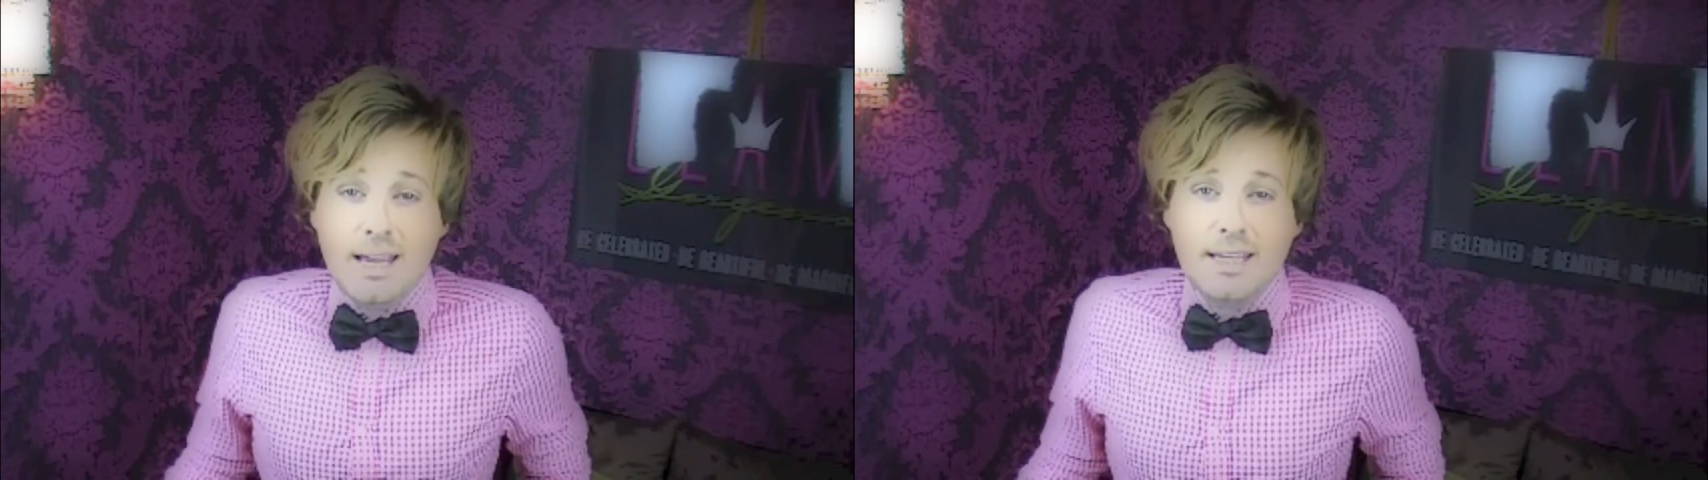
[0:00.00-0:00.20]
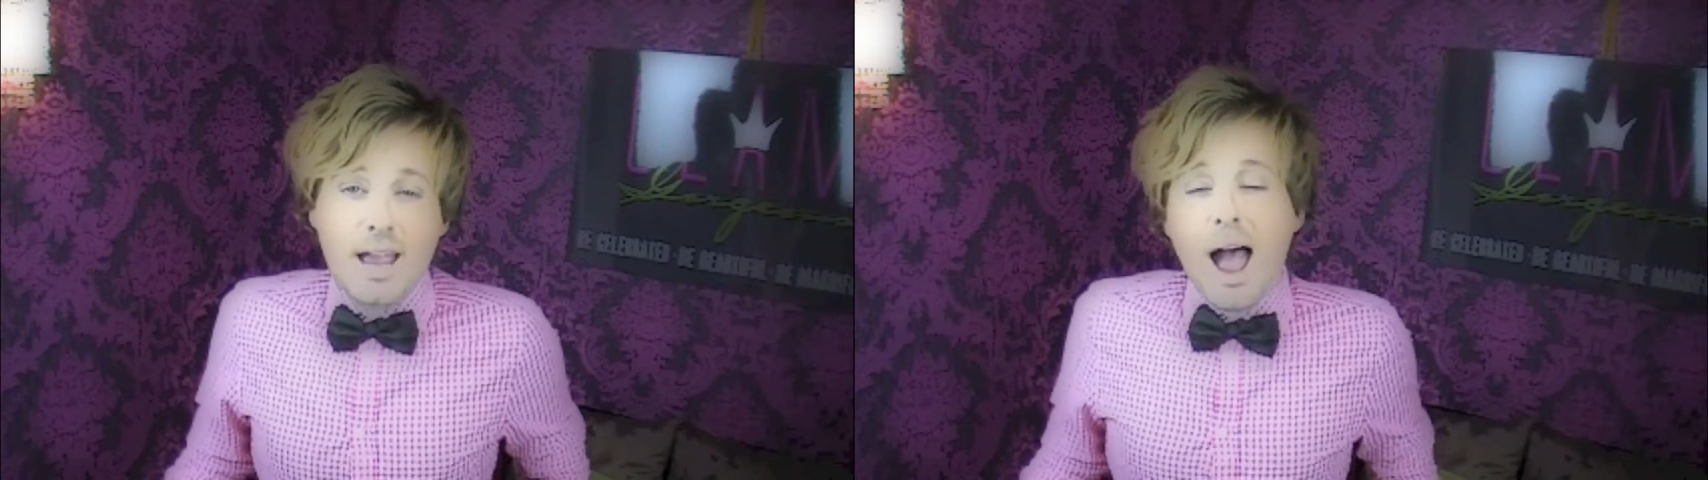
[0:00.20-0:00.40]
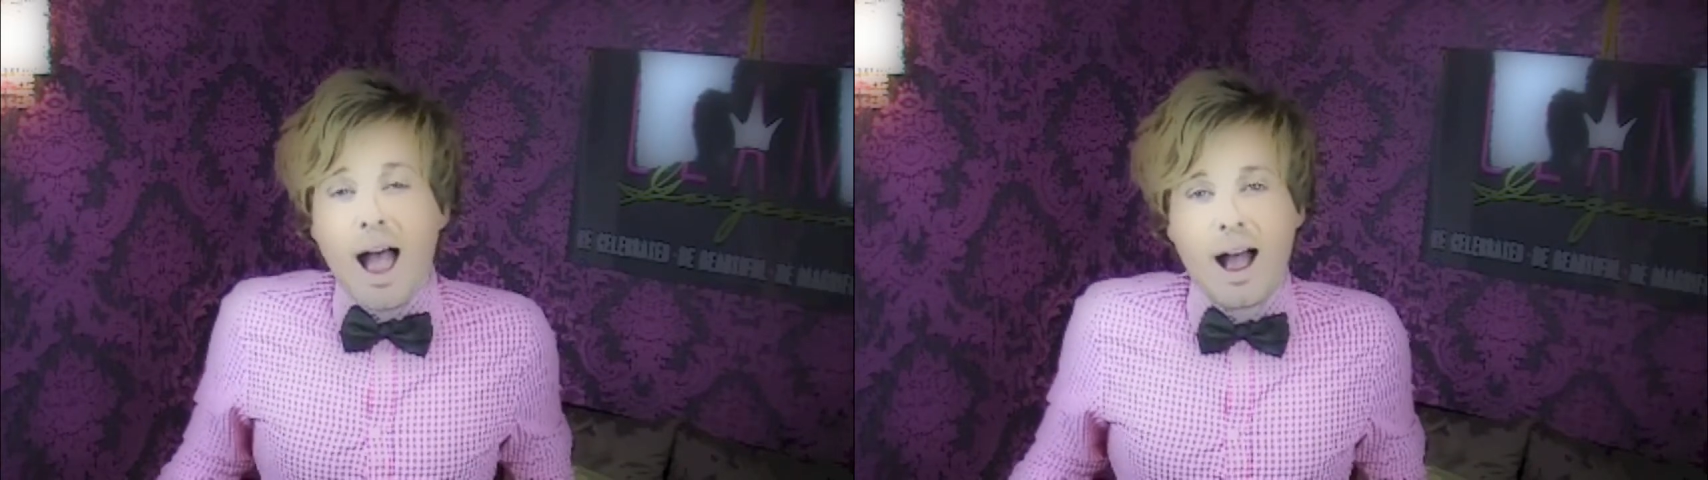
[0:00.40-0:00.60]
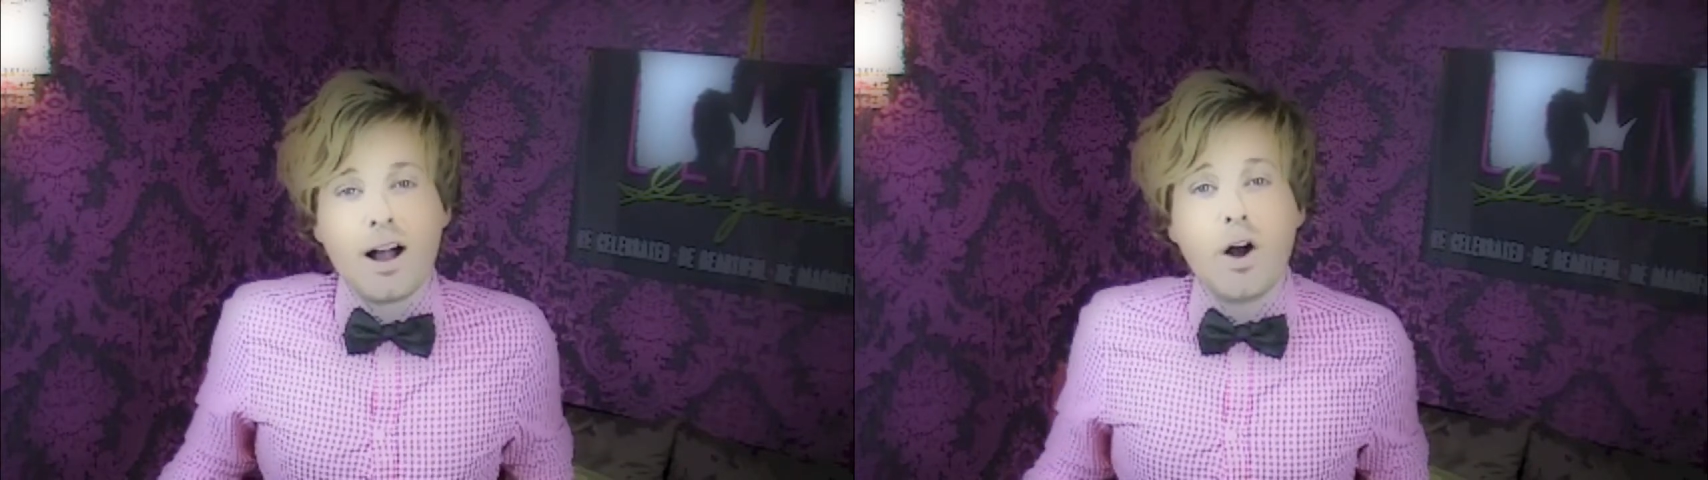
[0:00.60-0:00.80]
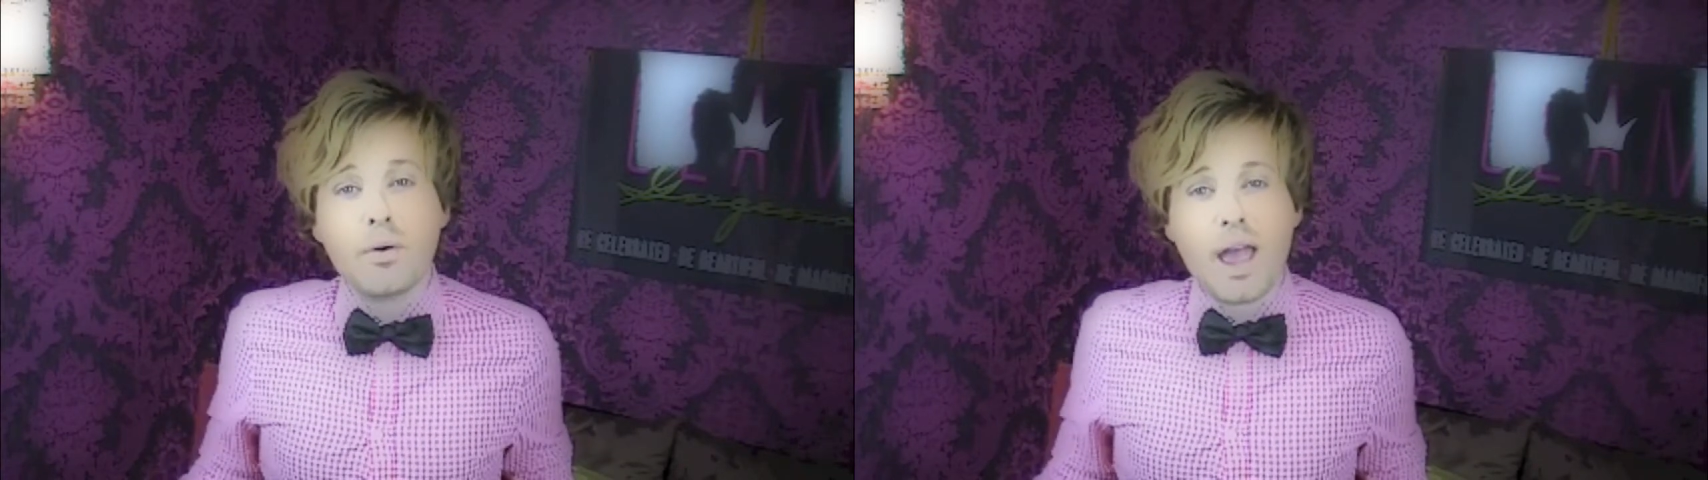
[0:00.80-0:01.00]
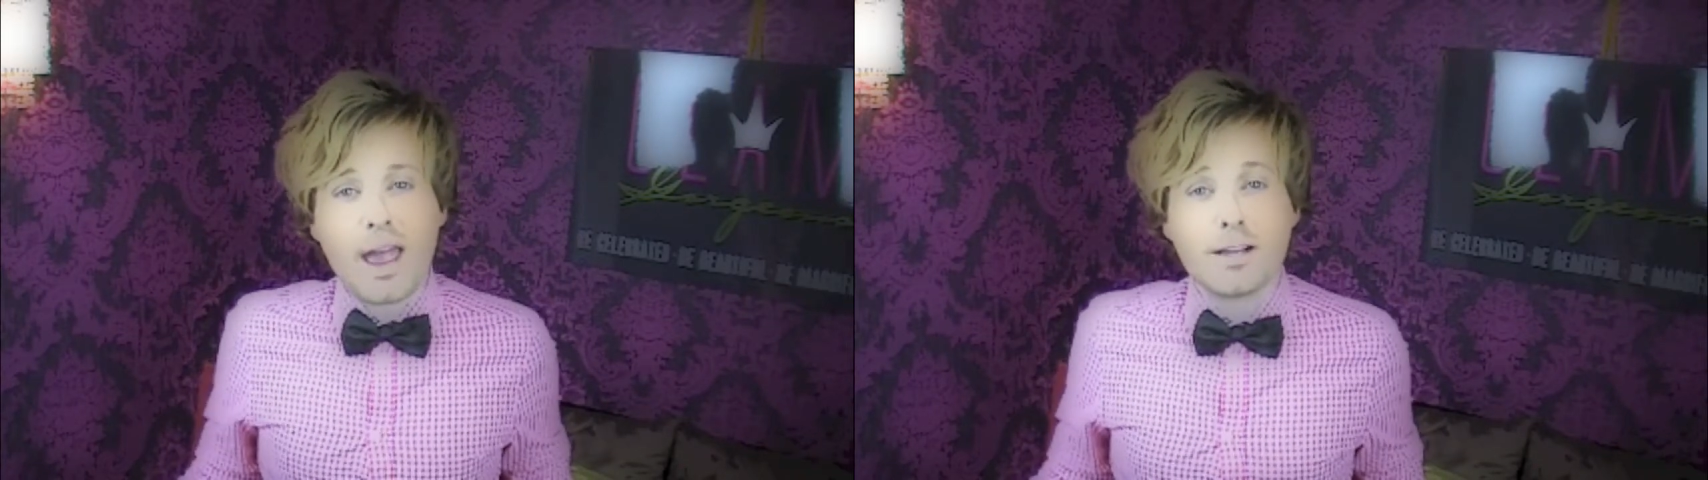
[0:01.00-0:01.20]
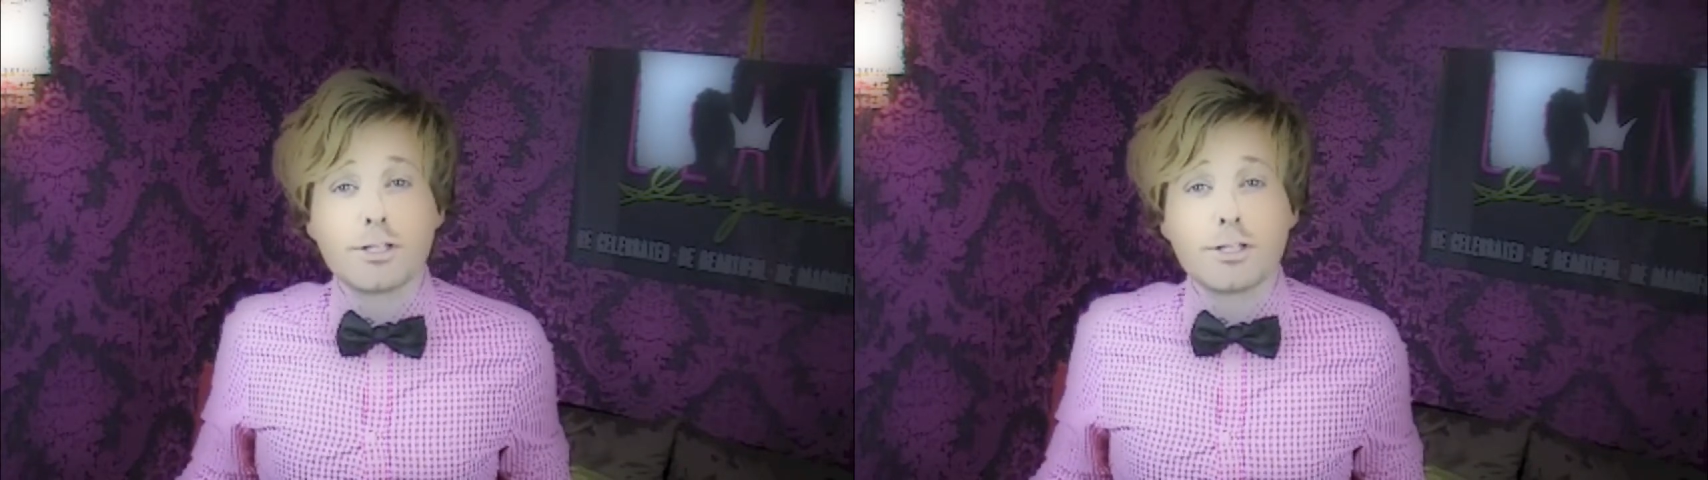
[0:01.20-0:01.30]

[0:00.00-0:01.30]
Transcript: Yeah, okay,